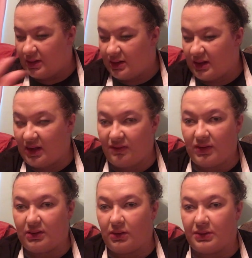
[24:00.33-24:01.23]
It's
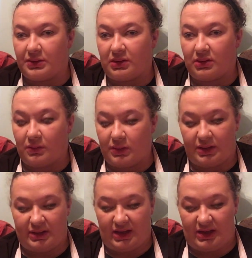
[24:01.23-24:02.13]
even older than the
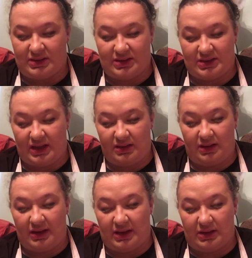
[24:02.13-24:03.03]
one that is exactly
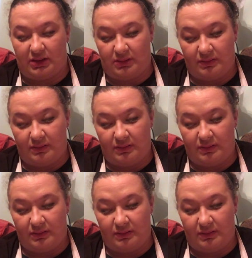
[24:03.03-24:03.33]
like it.